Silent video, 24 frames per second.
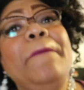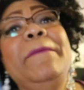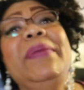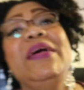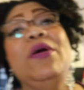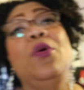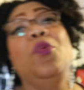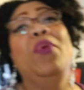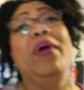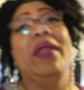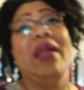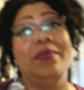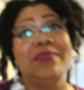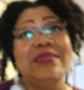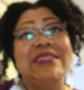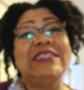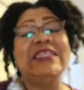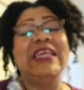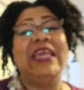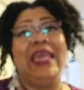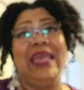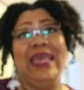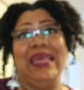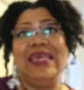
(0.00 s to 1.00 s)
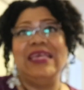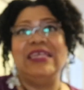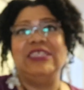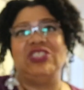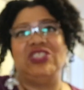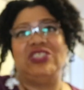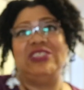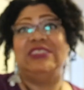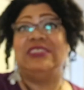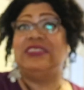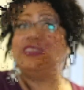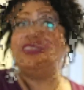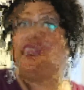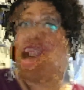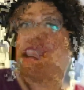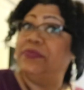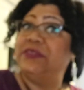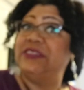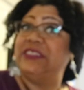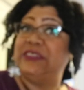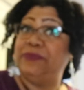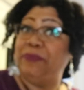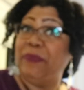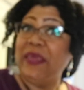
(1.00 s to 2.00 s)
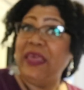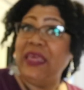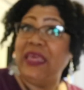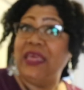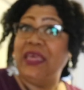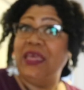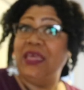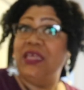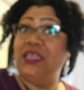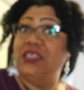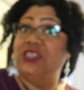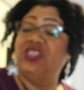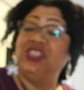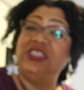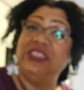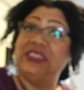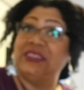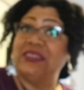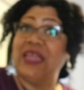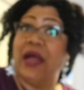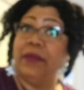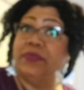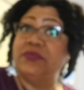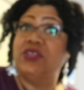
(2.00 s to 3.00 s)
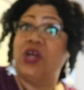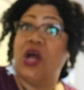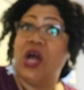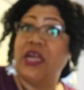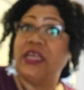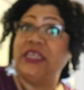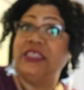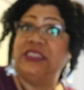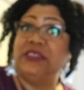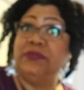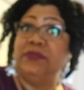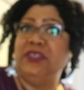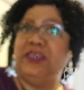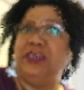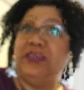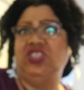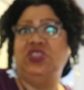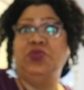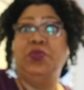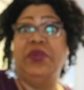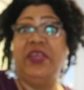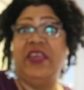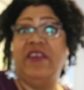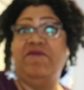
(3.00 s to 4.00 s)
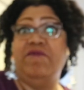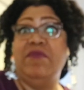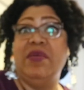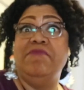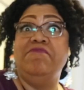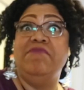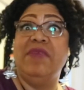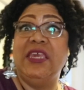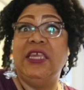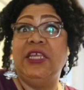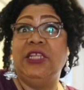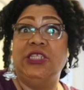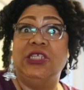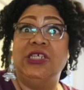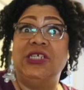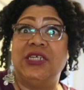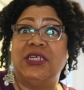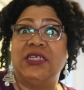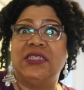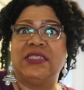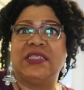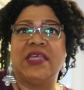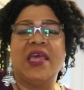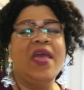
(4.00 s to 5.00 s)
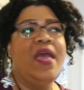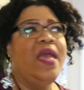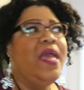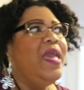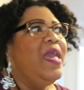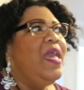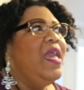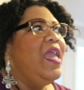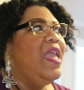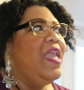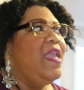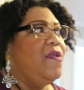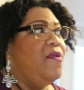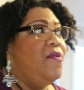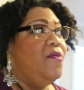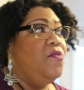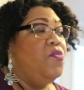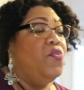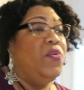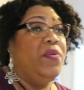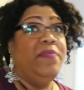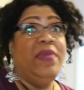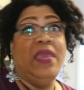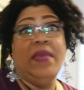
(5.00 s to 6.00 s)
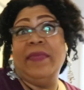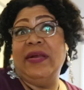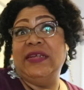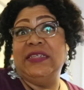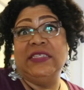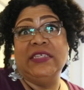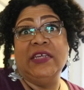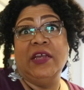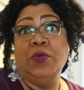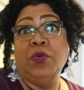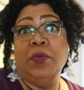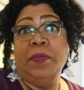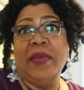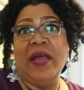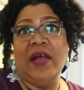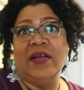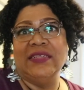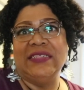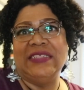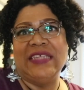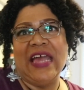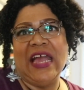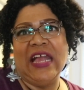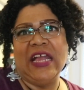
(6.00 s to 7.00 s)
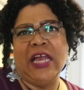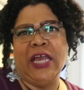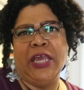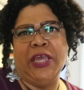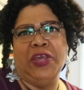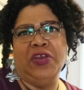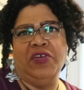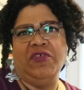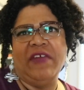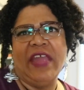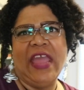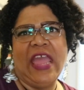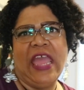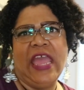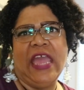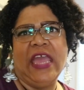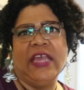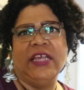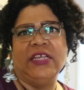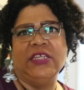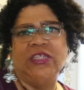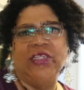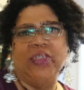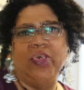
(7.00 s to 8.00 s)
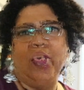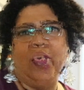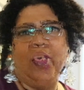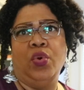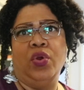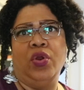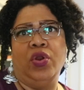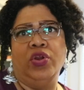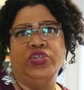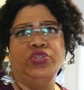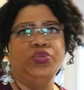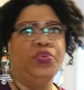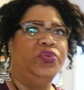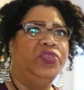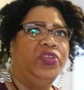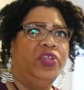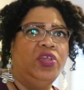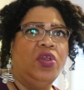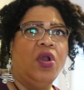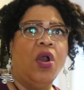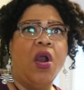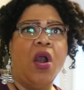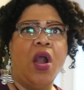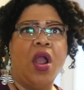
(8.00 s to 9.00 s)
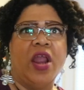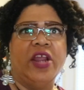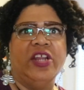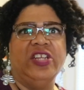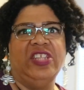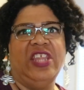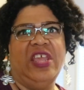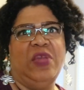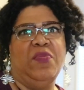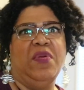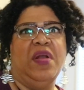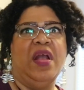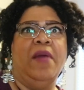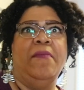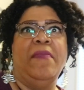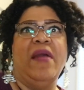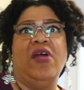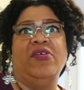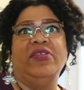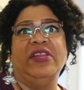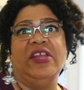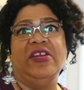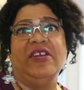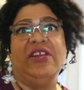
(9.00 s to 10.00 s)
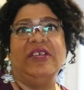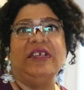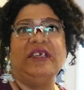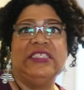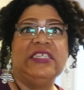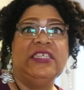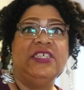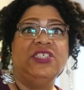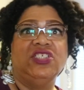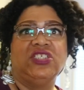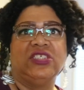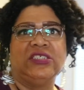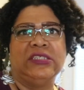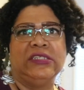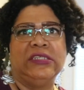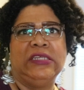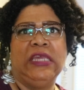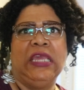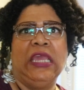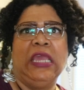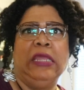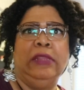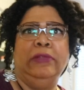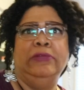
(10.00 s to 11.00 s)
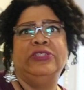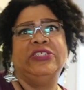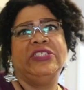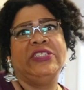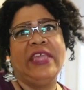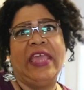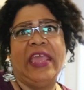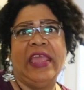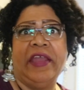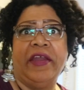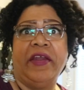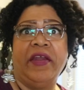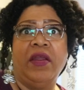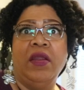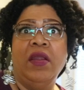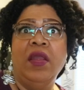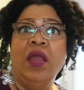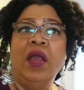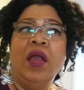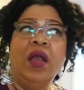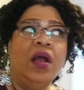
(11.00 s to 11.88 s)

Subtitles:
But what I'm saying is she stopped speaking. She stopped talking to me, and she would give me mean looks. And when me and my son would be outside cutting grass or doing the yard, they would come out there intentionally and stare.